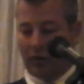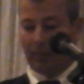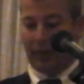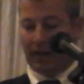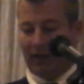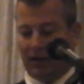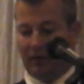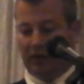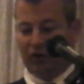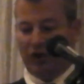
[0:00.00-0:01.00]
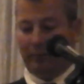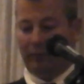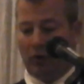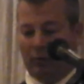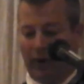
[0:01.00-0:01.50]
competitive, and legit
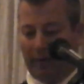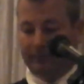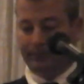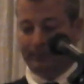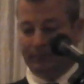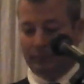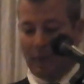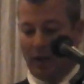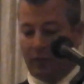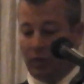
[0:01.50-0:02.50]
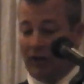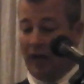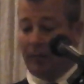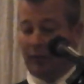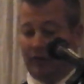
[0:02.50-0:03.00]
program. If you do
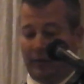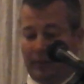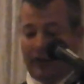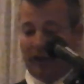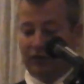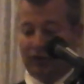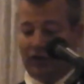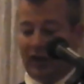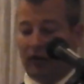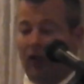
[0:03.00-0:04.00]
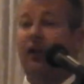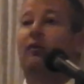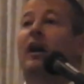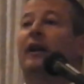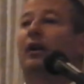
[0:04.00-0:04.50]
not believe me, then just take a look
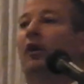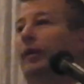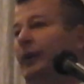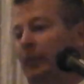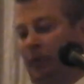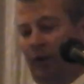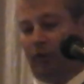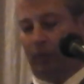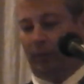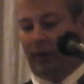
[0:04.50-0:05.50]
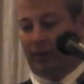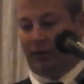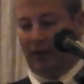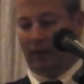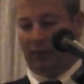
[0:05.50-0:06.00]
around at all the people in the room here
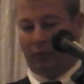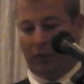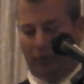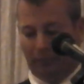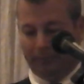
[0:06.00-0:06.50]
tonight for you.